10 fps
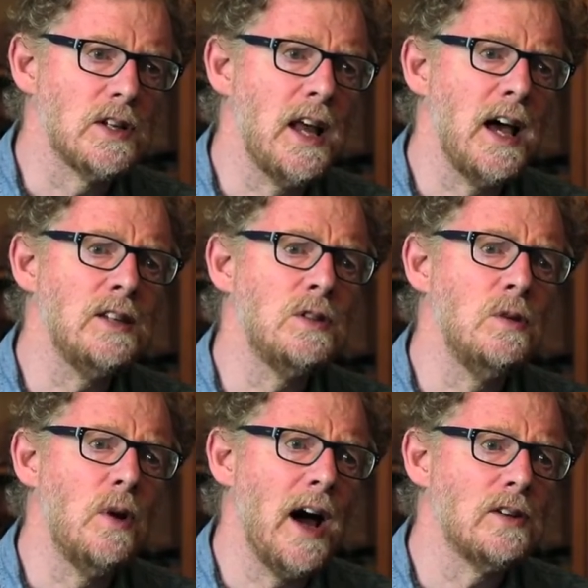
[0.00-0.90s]
And as
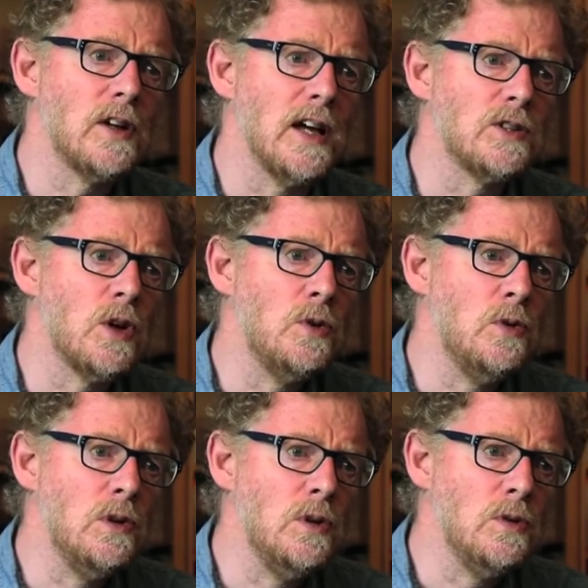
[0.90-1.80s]
you aggregate, so you
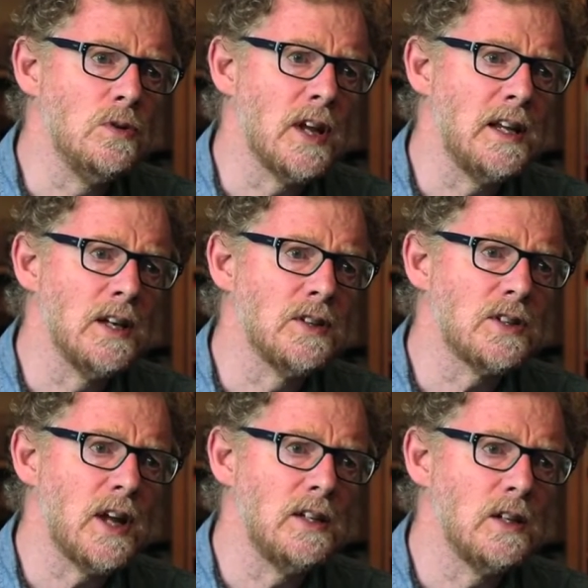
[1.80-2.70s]
lose any
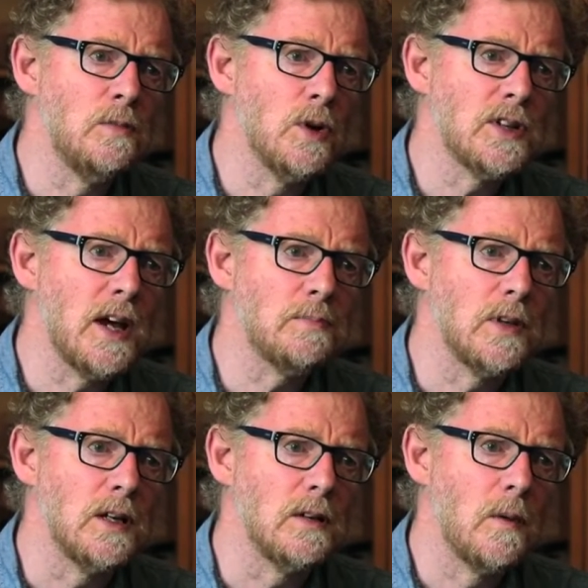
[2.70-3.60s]
understanding of what's happening.